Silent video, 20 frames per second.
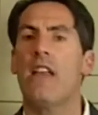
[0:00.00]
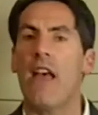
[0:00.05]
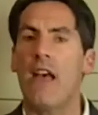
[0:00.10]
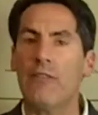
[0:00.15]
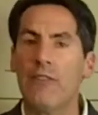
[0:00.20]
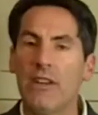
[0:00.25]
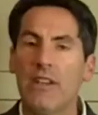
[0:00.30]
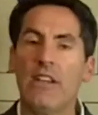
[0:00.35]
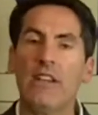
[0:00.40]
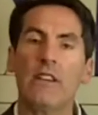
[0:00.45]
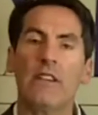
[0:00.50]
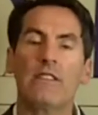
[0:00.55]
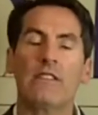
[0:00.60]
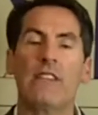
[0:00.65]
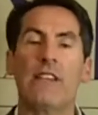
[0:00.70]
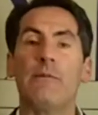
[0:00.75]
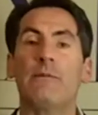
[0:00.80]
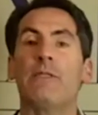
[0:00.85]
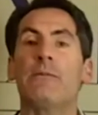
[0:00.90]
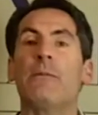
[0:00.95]
everything
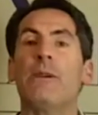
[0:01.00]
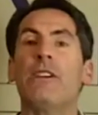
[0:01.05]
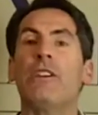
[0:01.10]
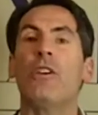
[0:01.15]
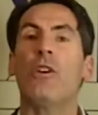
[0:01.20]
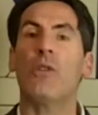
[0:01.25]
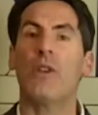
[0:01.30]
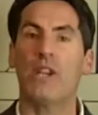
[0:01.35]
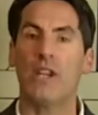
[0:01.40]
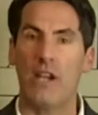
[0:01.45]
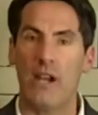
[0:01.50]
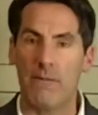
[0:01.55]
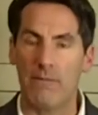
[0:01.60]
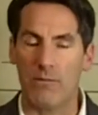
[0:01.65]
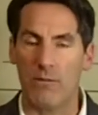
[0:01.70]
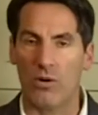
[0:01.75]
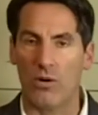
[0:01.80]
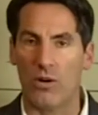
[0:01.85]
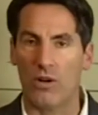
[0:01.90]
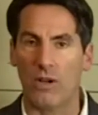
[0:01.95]
seems to be going up
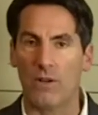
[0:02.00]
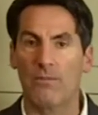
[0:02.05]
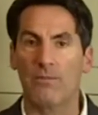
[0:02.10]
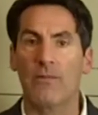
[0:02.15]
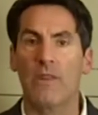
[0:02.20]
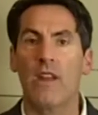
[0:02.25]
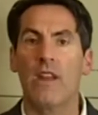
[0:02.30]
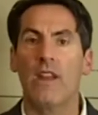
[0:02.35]
more.